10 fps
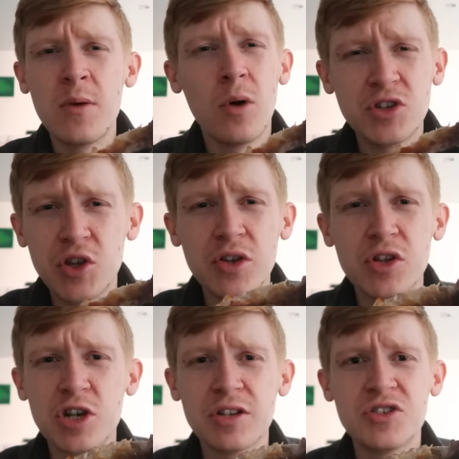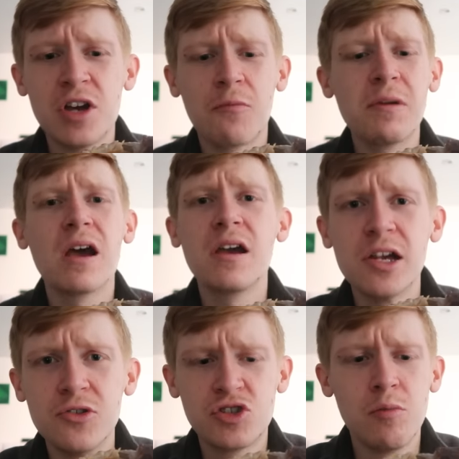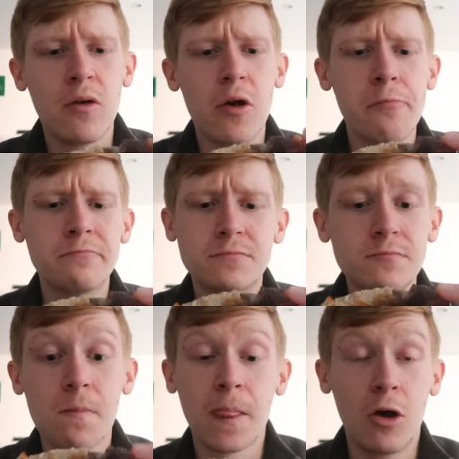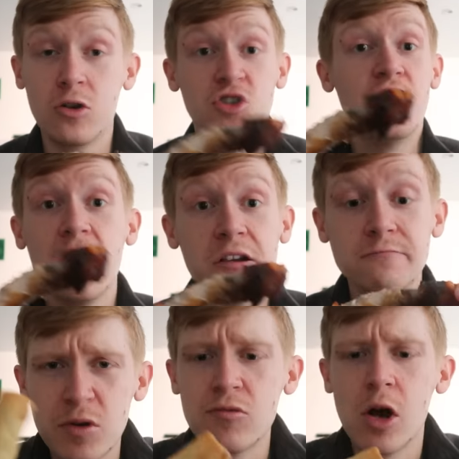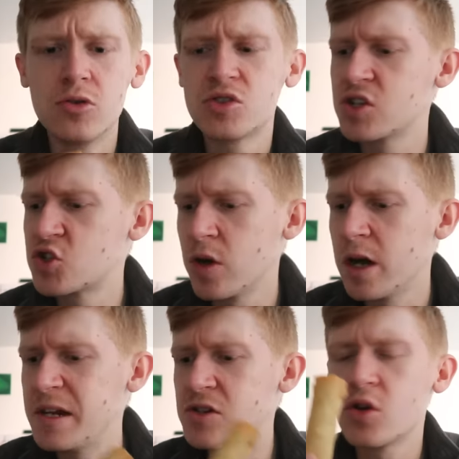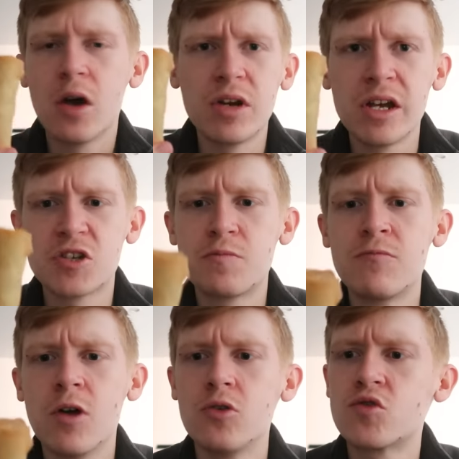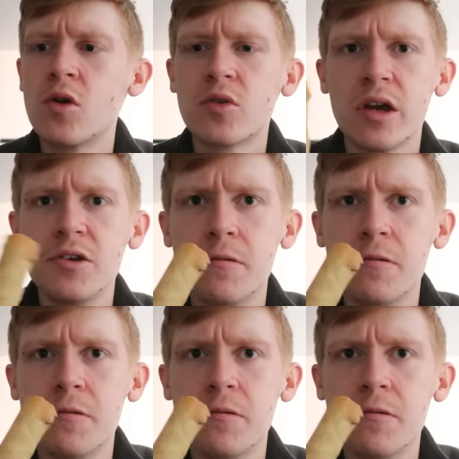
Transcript: I mean, what do you think the chances are of me getting ill tomorrow? Or tonight? Spring rolls, let's try. I mean, you can't really get spring rolls wrong, can